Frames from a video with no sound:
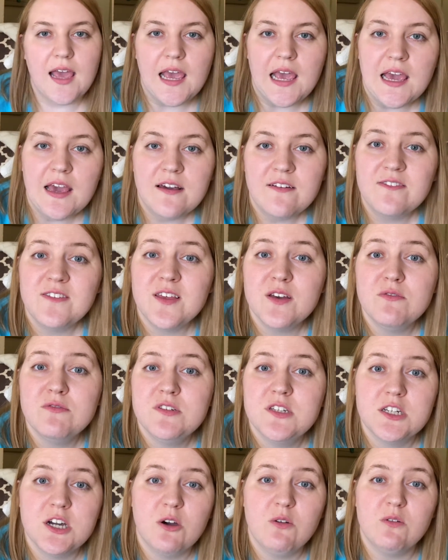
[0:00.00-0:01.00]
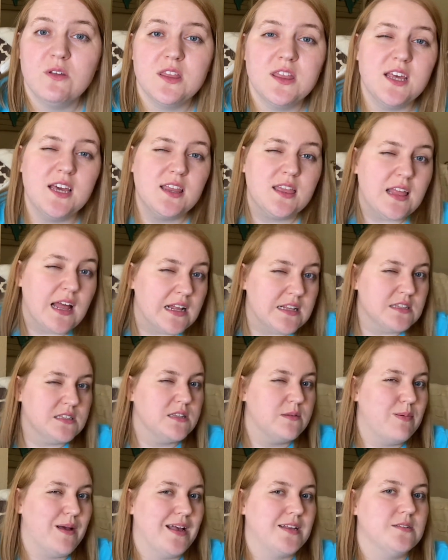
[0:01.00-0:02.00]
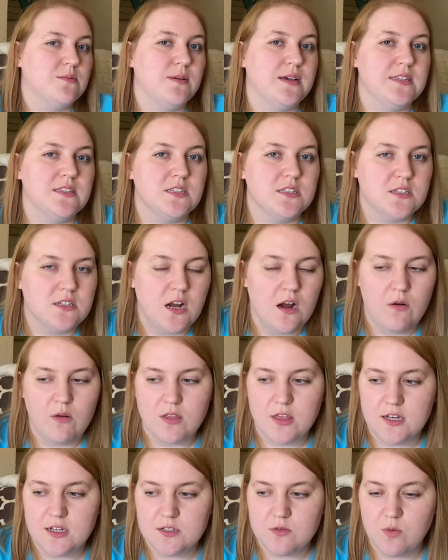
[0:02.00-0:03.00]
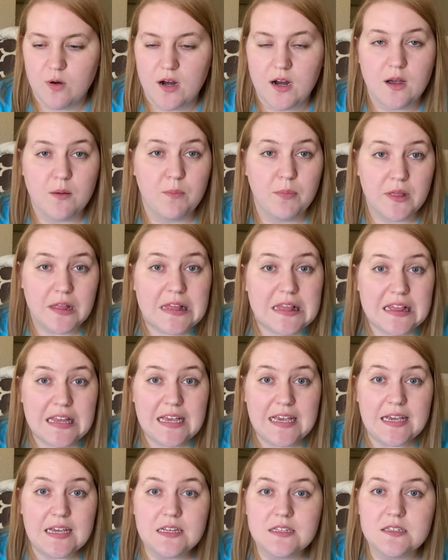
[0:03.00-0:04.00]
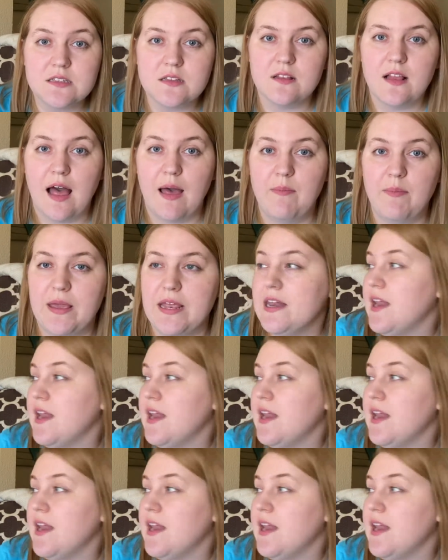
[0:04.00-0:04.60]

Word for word: If you don't think that's the best place to start with his work, please let me